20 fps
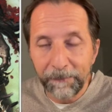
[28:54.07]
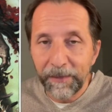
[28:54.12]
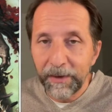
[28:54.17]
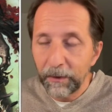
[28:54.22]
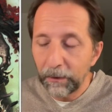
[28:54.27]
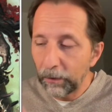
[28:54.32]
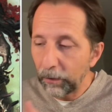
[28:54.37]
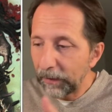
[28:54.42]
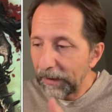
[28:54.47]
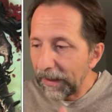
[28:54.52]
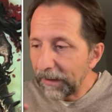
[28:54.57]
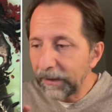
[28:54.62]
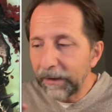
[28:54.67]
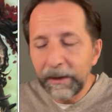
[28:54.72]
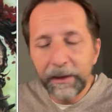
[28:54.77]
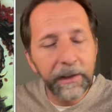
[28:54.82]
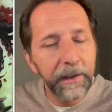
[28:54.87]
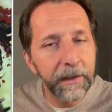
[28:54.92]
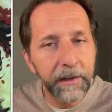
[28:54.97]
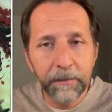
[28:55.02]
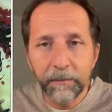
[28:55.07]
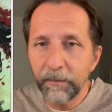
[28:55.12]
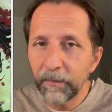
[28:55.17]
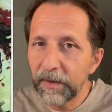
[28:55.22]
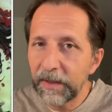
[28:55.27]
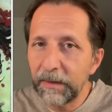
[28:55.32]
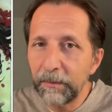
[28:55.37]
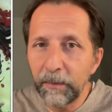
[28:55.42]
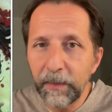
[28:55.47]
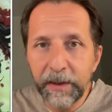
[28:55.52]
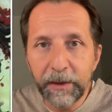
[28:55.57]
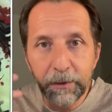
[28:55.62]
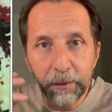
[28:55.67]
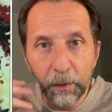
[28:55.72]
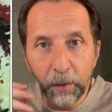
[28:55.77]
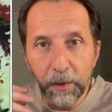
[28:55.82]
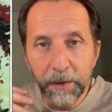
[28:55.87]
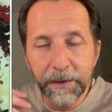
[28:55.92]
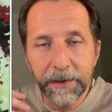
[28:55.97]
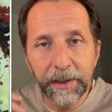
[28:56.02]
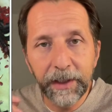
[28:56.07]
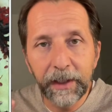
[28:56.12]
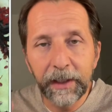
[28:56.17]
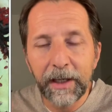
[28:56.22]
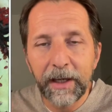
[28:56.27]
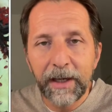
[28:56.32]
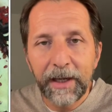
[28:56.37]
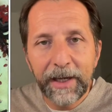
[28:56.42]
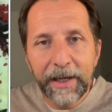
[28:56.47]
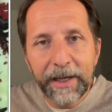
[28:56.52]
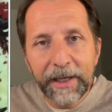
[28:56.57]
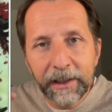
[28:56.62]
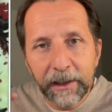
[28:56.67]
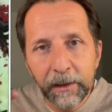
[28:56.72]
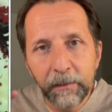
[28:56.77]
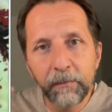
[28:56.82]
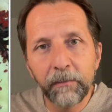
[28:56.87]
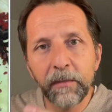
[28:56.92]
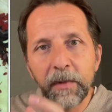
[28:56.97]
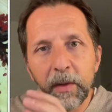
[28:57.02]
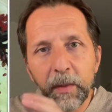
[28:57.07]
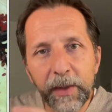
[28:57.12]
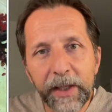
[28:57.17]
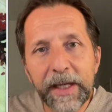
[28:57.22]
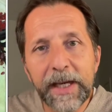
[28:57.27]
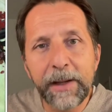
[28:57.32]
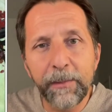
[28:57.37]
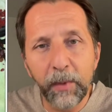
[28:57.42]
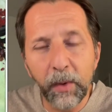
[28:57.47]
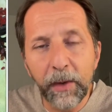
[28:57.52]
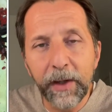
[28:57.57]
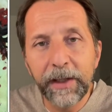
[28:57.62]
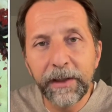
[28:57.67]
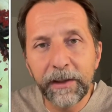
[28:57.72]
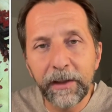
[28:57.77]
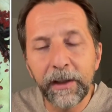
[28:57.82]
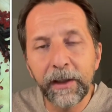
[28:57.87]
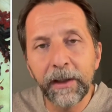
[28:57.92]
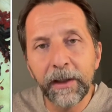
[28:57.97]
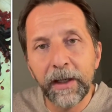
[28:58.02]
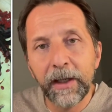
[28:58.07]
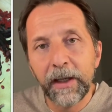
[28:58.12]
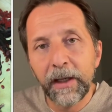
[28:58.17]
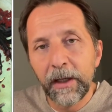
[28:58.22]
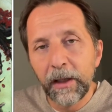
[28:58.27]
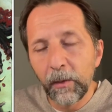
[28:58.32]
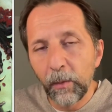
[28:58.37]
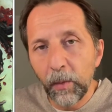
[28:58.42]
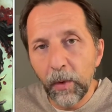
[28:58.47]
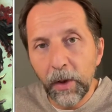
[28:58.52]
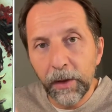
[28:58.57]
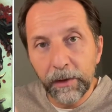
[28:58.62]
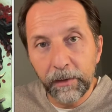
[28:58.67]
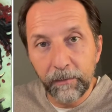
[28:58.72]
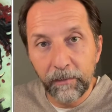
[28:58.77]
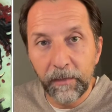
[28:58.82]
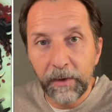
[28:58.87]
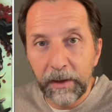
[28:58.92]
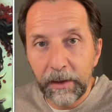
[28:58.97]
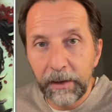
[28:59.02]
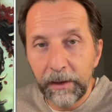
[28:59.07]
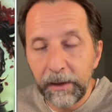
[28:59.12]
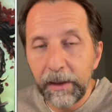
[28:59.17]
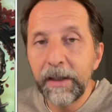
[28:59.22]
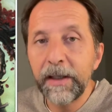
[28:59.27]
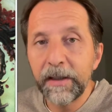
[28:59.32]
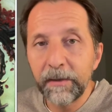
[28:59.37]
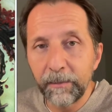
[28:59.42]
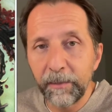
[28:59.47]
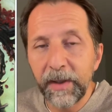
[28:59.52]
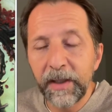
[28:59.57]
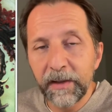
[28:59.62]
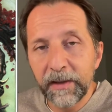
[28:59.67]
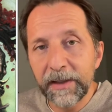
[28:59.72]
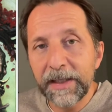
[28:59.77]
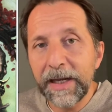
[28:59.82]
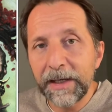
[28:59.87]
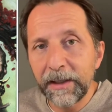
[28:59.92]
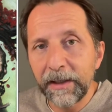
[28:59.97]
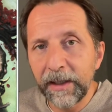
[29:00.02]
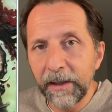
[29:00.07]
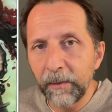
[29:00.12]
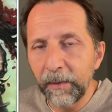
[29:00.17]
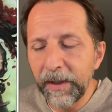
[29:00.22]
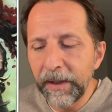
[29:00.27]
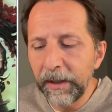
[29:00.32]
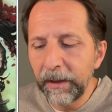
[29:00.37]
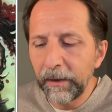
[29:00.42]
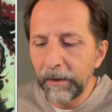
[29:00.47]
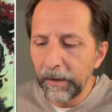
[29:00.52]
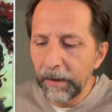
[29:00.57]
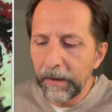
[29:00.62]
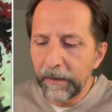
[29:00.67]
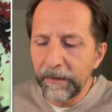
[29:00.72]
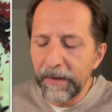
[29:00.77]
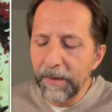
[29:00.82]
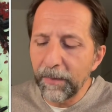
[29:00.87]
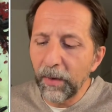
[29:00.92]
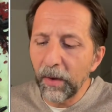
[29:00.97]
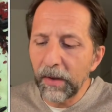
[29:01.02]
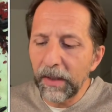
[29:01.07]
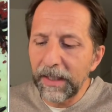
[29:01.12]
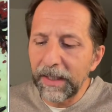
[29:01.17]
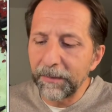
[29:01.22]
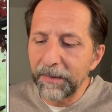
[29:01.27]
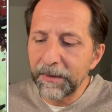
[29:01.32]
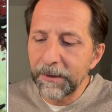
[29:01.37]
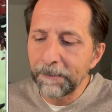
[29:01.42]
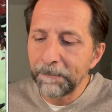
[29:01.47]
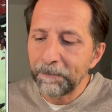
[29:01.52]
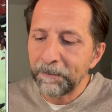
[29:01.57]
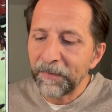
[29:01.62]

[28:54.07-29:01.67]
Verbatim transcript: So Dante is simply sourcing and re-elaborating what he's been studying and reading in the Apocalypse.